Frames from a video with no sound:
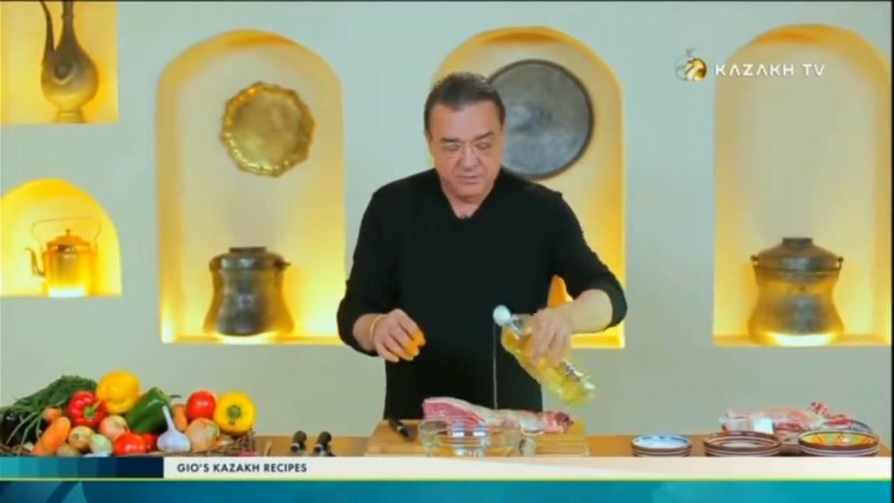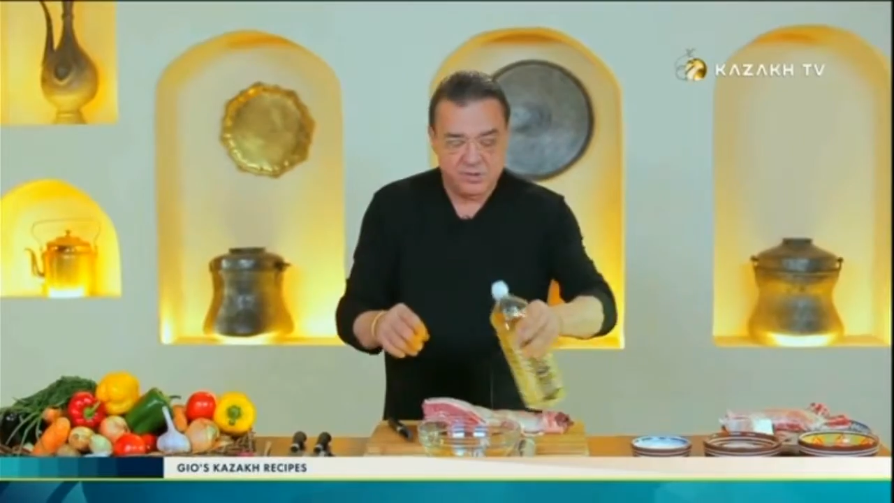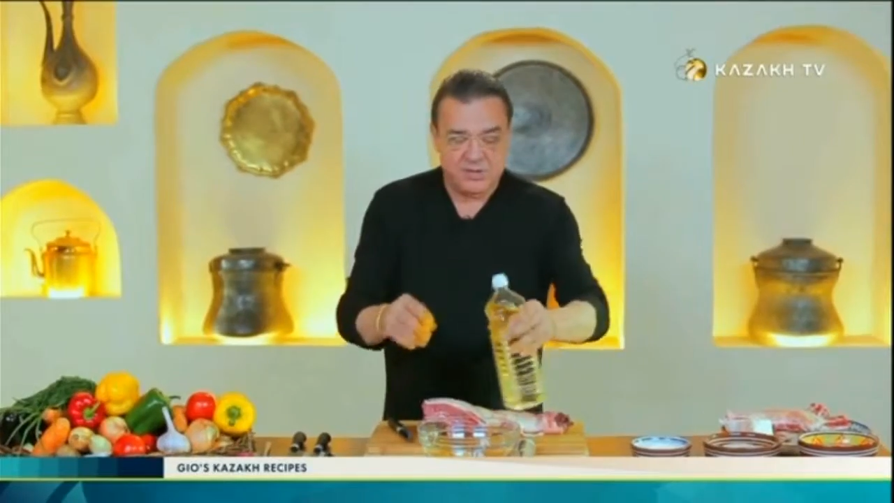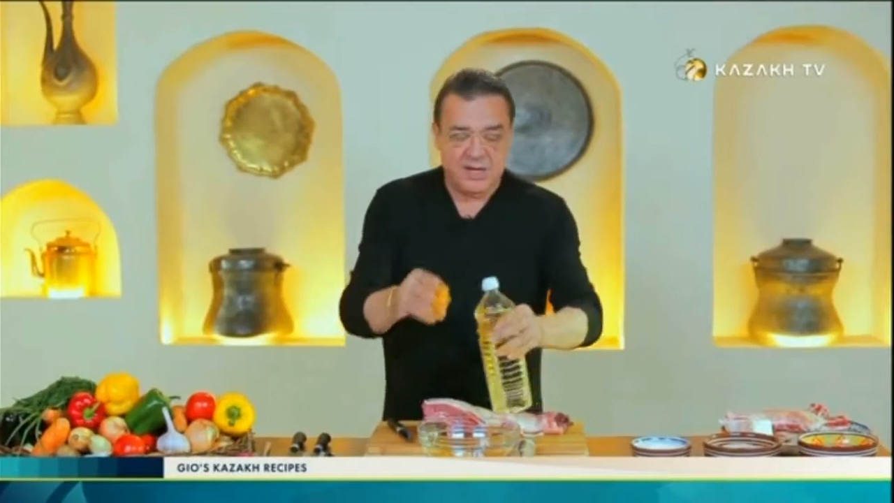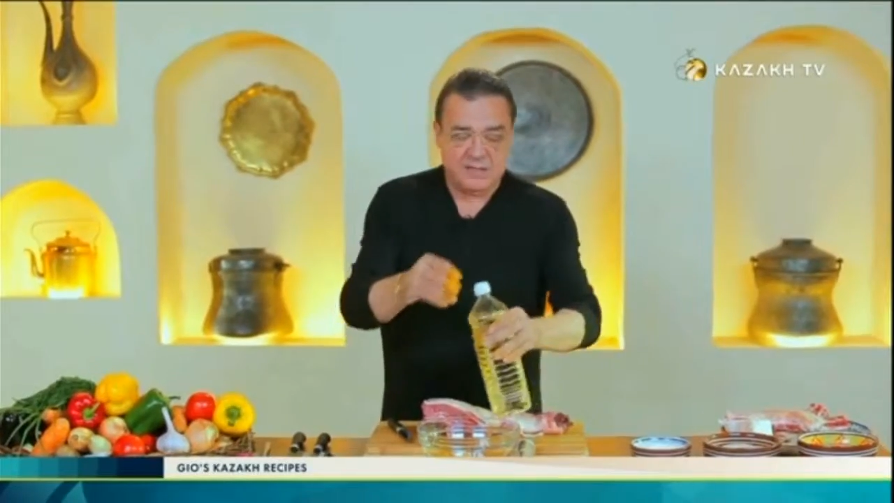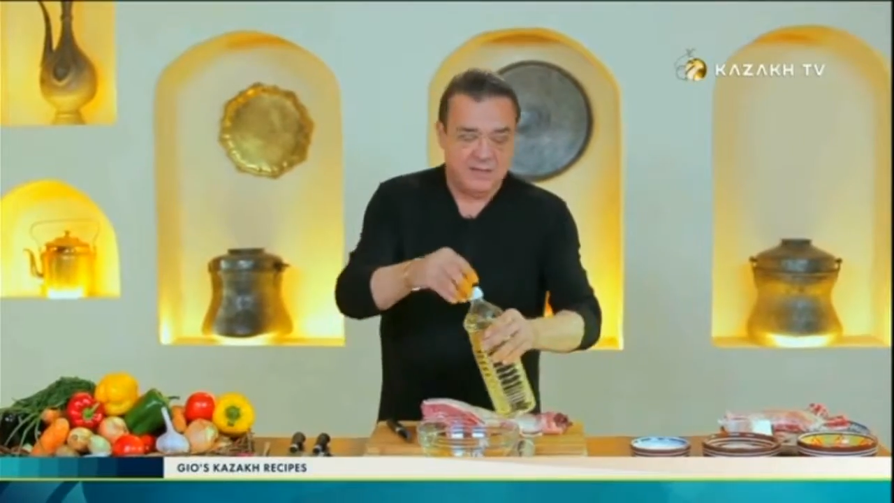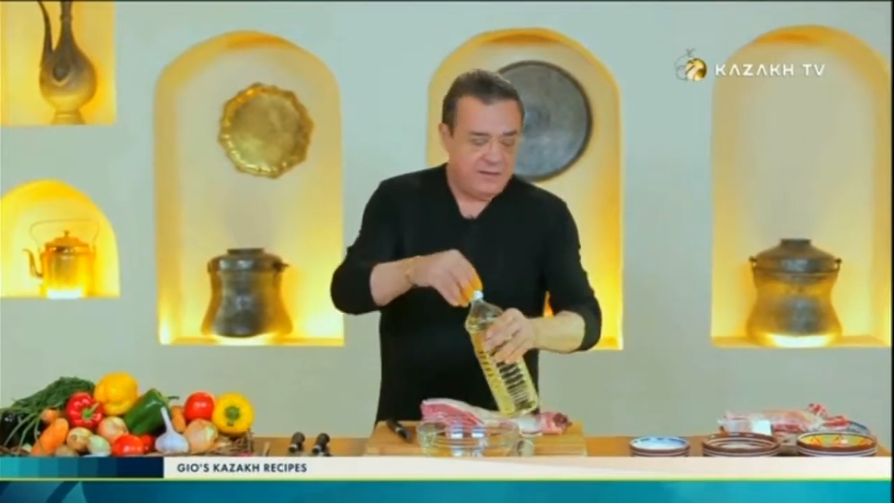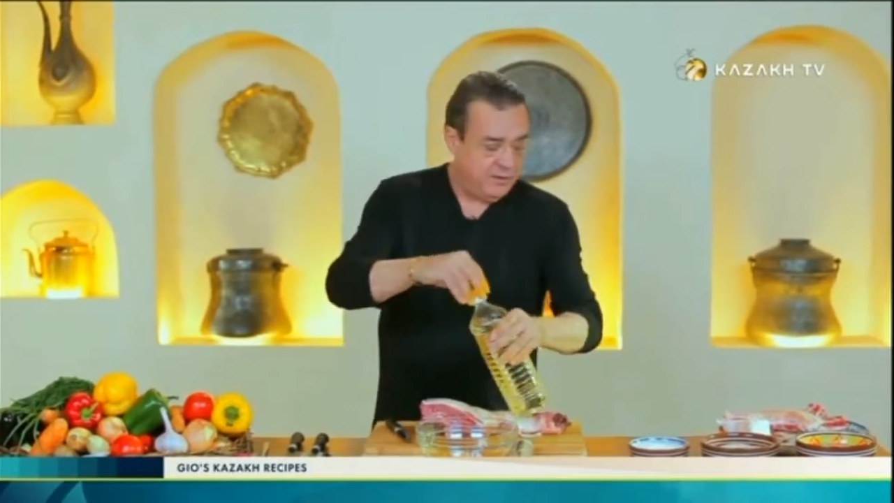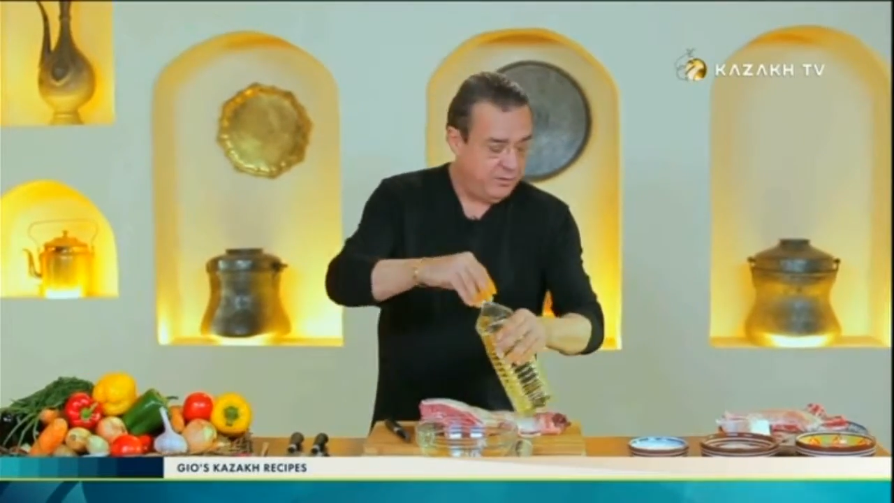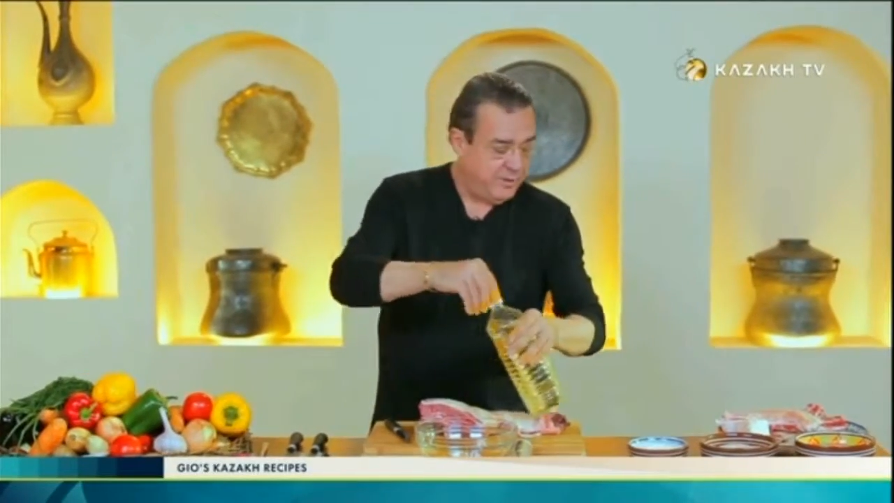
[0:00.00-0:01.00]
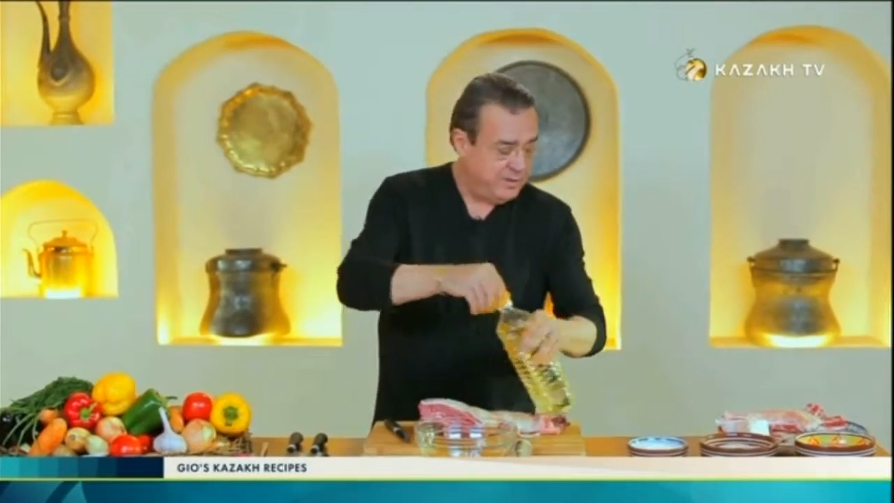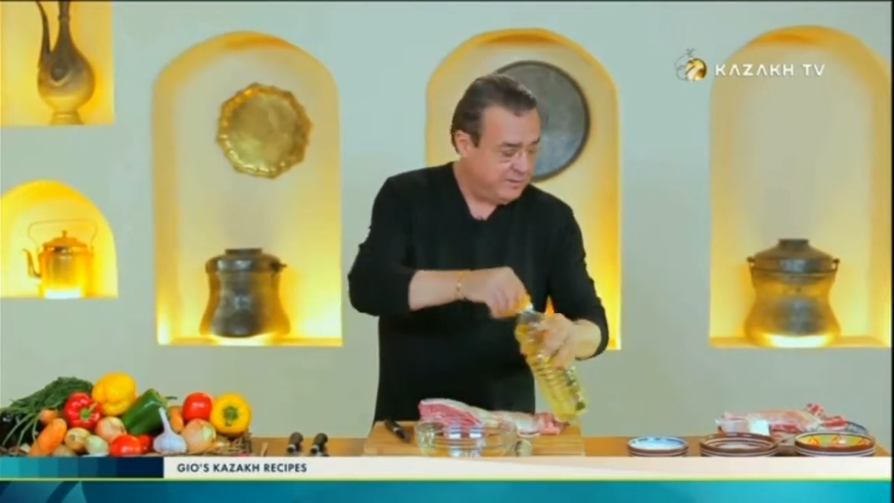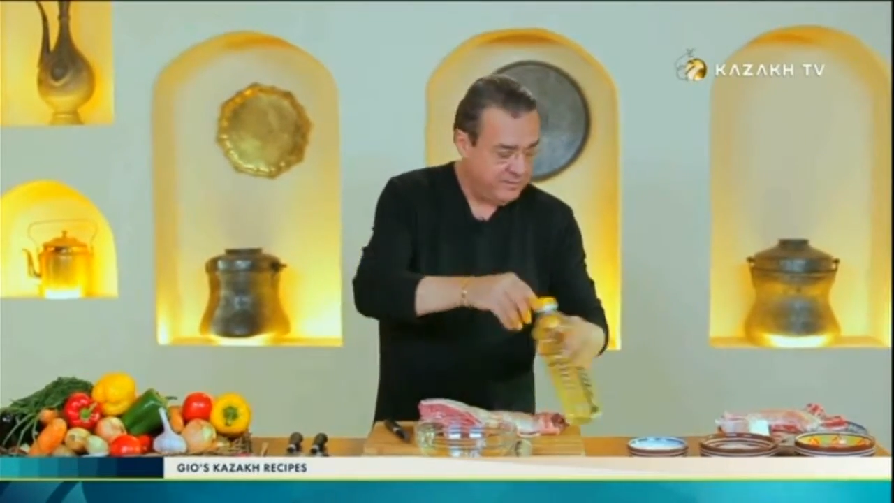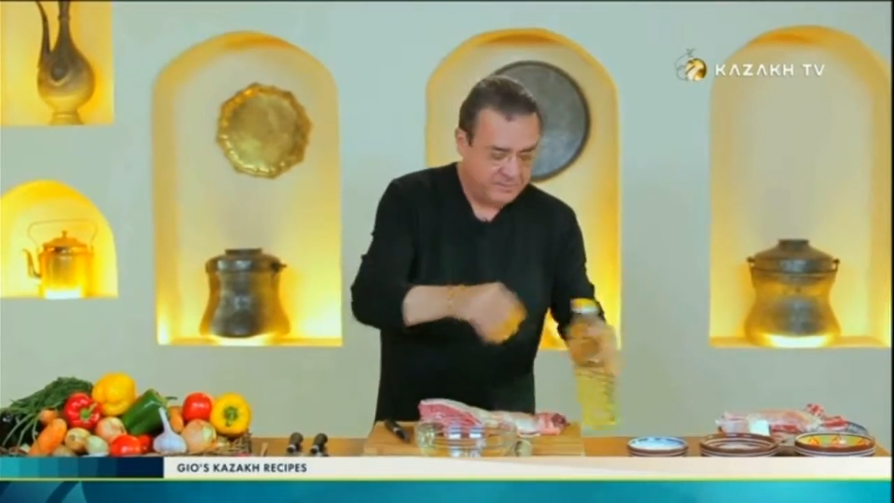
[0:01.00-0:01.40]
just a little bit.